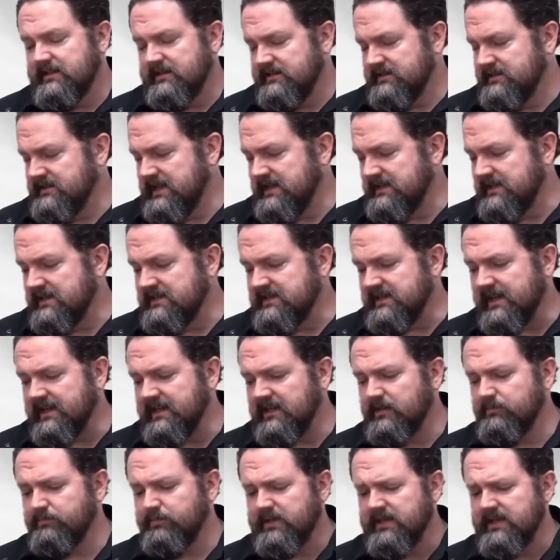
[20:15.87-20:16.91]
and in
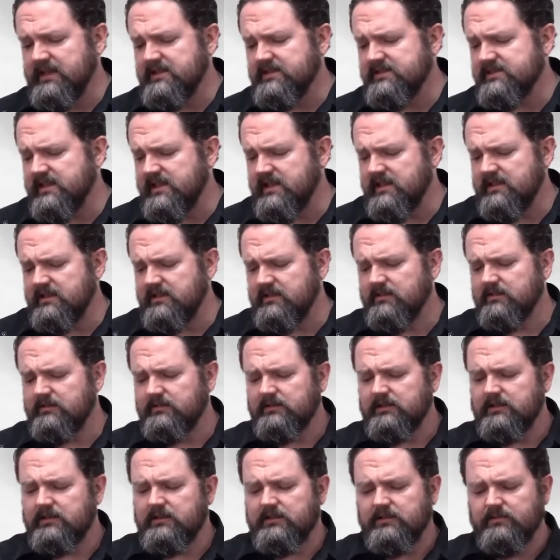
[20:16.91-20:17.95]
dying in peace, they,
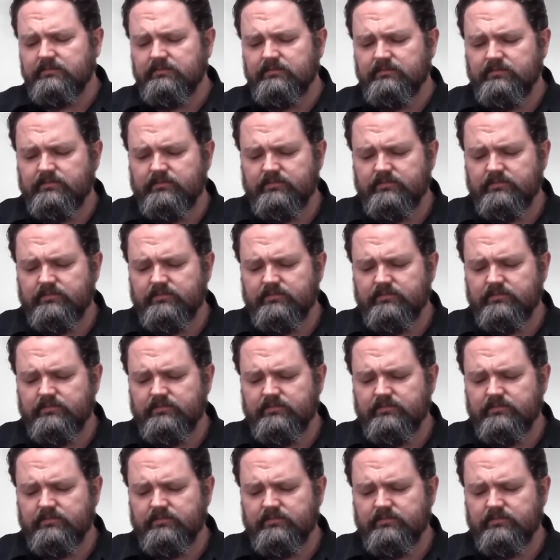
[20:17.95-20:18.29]
um,